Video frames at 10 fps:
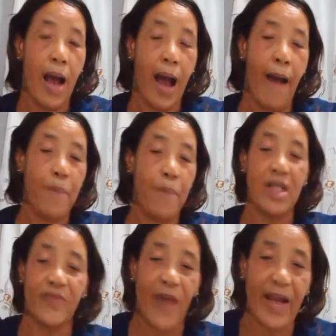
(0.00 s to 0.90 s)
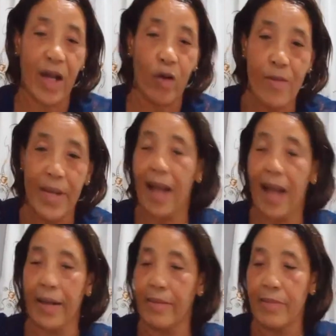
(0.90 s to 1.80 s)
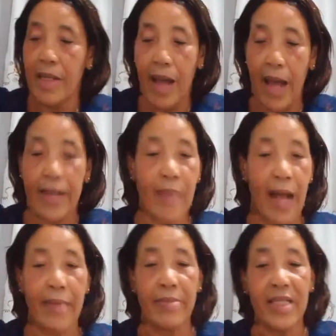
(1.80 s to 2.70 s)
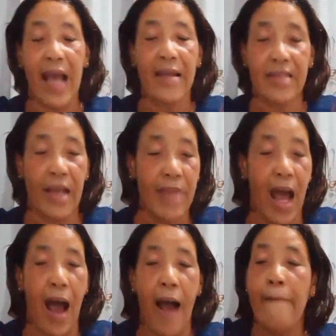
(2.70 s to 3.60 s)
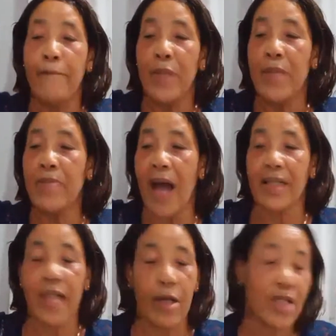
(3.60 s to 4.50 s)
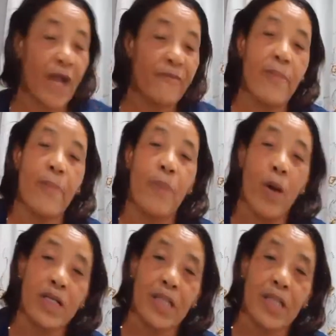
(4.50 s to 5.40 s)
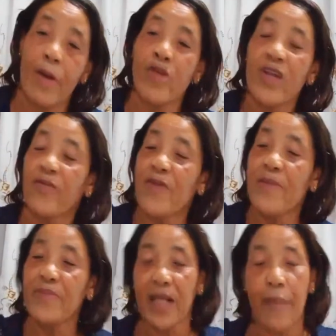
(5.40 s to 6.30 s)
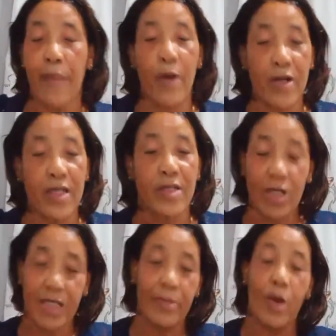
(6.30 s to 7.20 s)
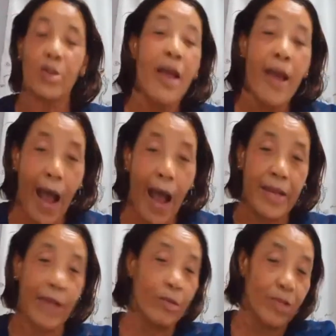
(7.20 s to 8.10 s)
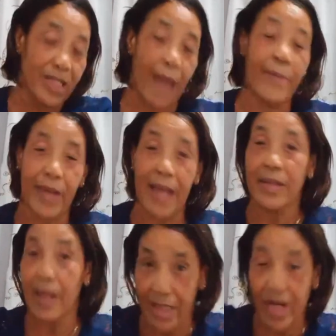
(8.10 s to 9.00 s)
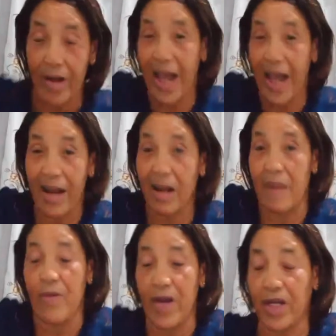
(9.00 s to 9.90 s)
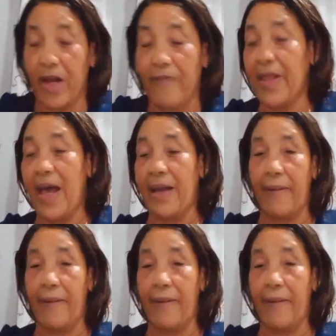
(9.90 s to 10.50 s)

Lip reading: police find a criminal and him decides him take a chat from the police, him a reach for him thing and the police dust him out and then he'll start making nice. Is there any kind of collaboration for that?